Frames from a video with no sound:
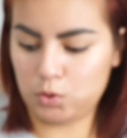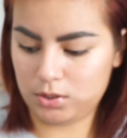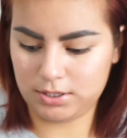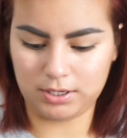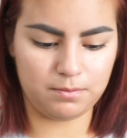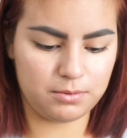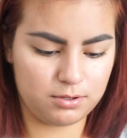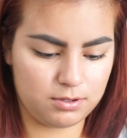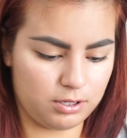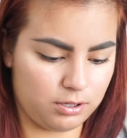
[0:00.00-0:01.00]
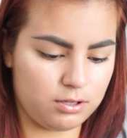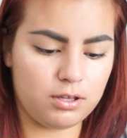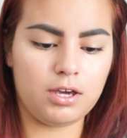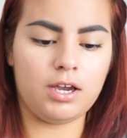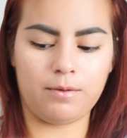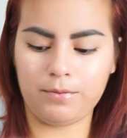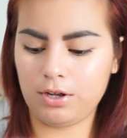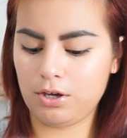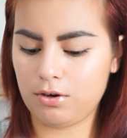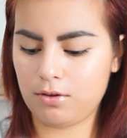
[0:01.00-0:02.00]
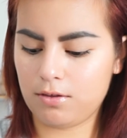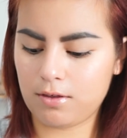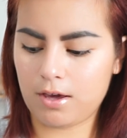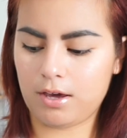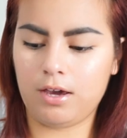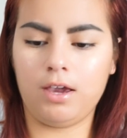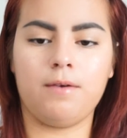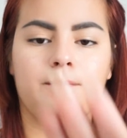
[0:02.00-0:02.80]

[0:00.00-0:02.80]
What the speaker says: all the time. So I'm gonna use a